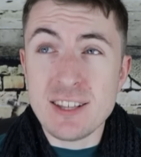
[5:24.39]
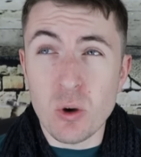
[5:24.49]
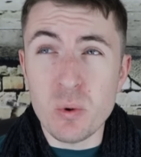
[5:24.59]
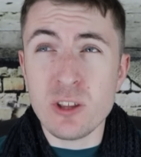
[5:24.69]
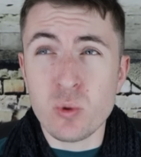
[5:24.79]
He's
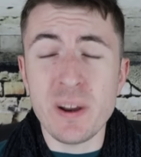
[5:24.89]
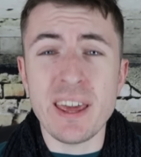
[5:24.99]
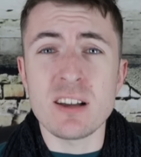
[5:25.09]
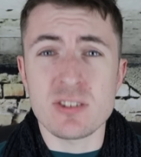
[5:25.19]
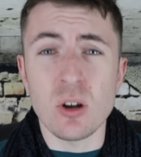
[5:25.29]
only
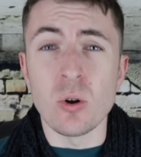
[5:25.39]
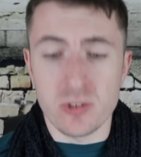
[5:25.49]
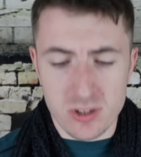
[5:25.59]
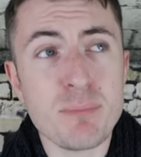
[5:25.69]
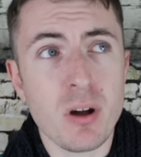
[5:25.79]
28 years
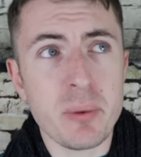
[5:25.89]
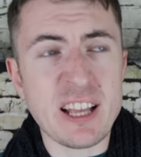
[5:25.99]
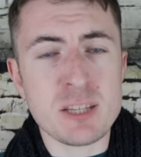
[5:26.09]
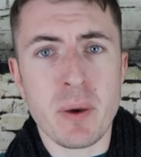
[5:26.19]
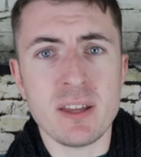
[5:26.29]
old and probably
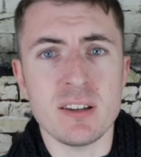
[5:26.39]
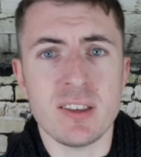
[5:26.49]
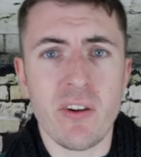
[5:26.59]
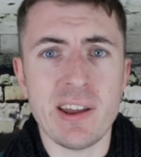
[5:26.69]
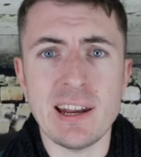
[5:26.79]
gets paid in Dairy